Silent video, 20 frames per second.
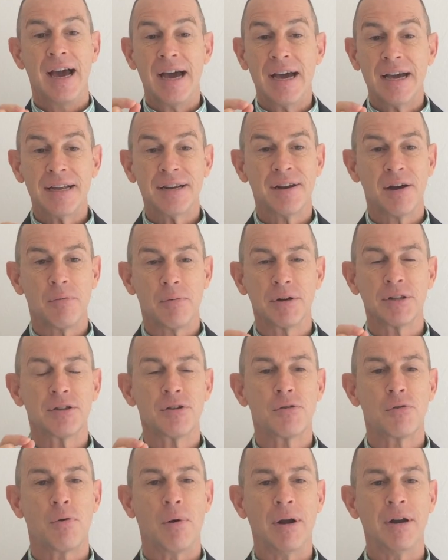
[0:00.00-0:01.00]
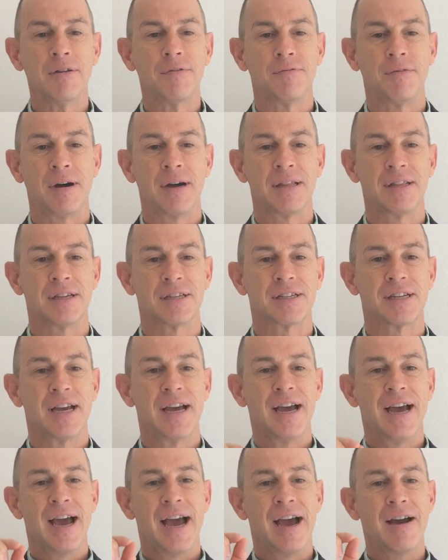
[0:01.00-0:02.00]
and I want to qualify this,
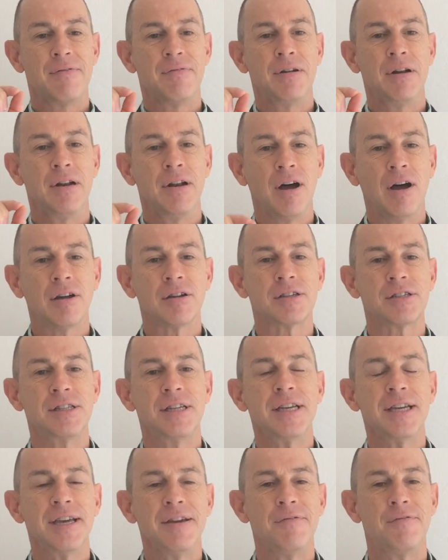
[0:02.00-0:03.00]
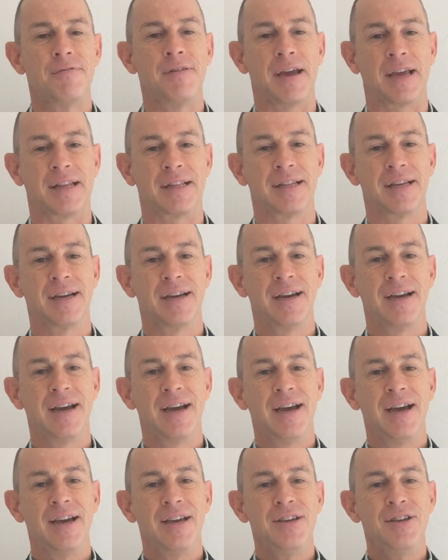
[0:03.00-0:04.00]
have lasting effect,
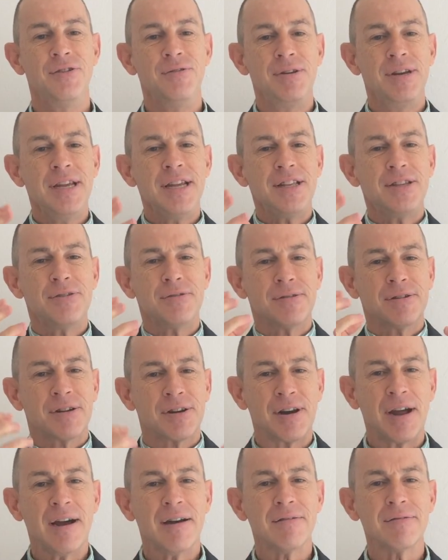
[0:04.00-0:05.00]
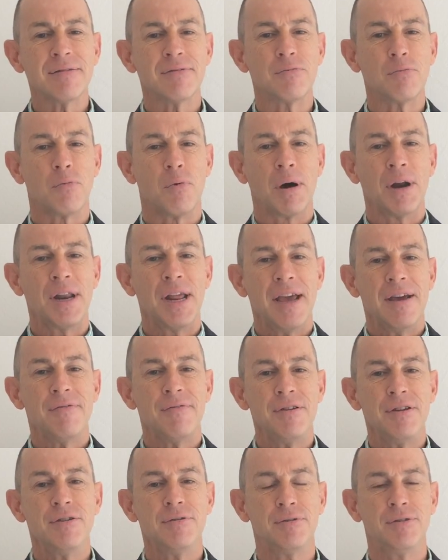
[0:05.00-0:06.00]
you need to ground
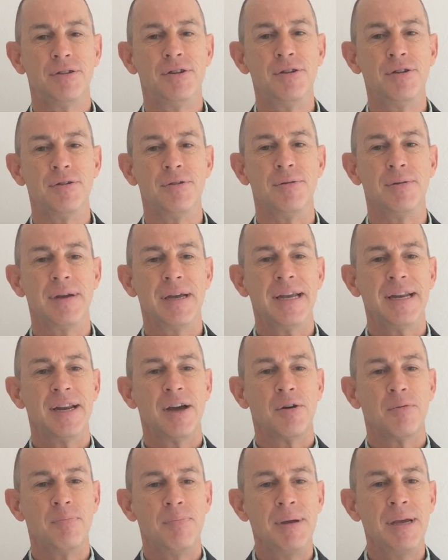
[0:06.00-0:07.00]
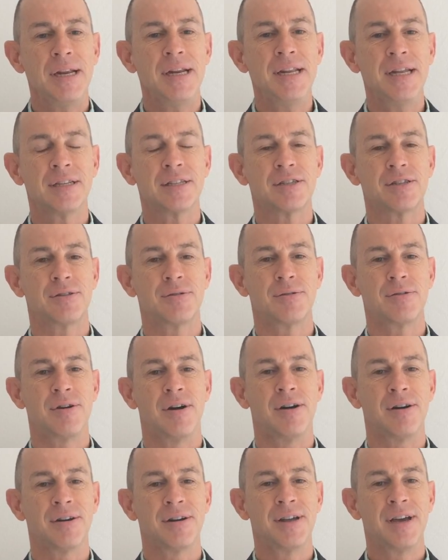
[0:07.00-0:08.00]
whatever you do in obedience to
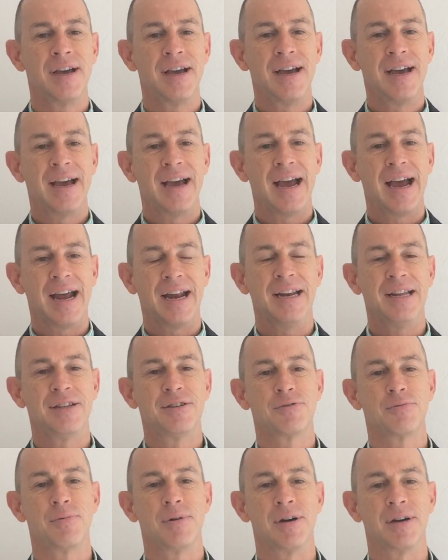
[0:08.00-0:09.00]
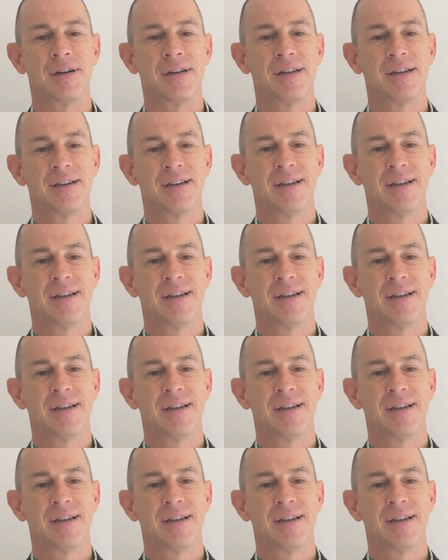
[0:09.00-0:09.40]
God and His Word.